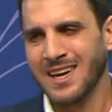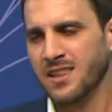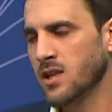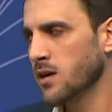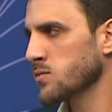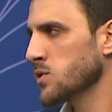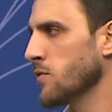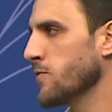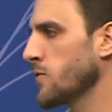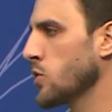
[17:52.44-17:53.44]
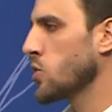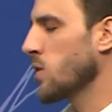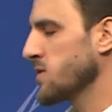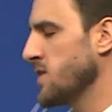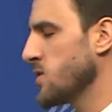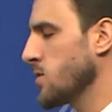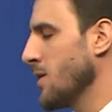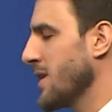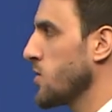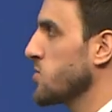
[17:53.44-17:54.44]
In terms of
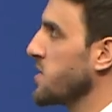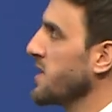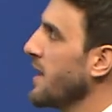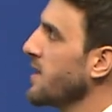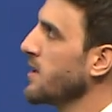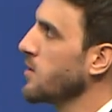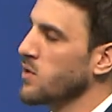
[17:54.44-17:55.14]
cross-sectional heterogeneity,